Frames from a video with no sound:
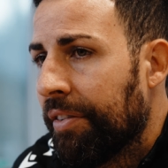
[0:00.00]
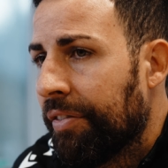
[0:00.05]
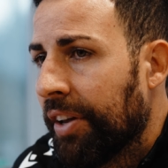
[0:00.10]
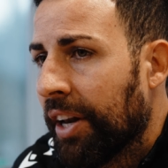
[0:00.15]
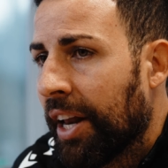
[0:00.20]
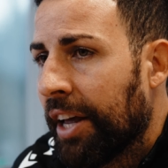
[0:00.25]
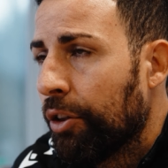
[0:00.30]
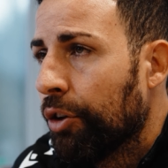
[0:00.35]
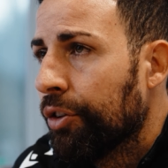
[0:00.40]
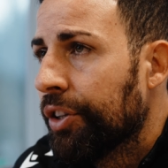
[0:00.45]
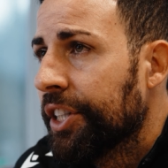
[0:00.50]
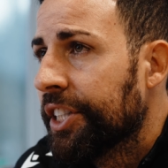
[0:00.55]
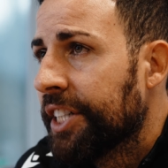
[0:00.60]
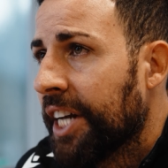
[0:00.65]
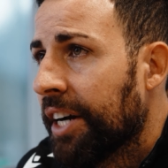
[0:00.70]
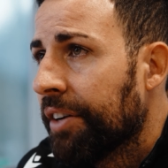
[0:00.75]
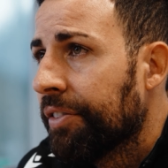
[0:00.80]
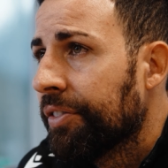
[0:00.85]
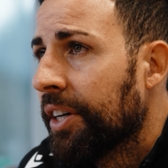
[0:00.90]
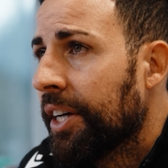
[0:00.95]
feel I don't
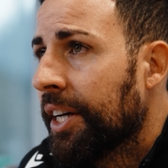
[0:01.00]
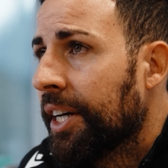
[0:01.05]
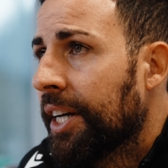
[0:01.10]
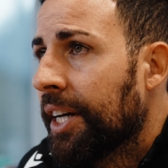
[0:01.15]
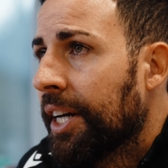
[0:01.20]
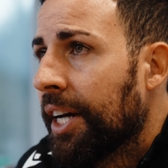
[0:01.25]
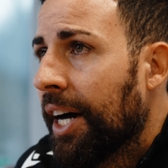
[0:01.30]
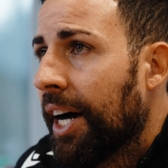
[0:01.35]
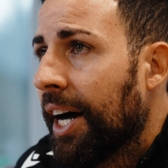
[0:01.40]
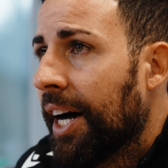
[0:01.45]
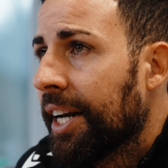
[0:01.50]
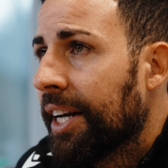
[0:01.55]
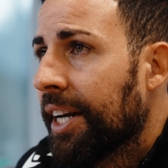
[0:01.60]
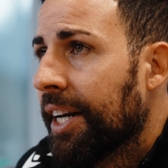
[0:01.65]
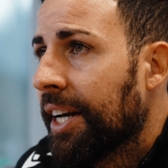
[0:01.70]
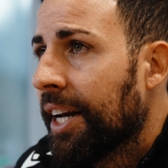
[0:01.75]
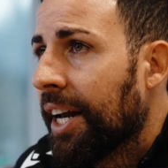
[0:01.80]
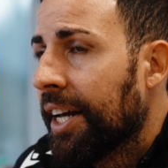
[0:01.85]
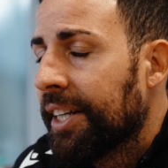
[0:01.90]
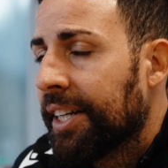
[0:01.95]
deserve.
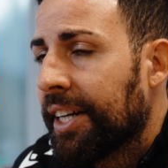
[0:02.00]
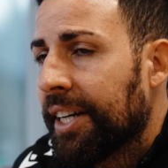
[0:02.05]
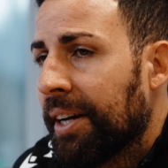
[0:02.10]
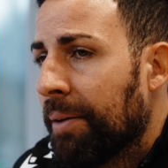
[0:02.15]
And I,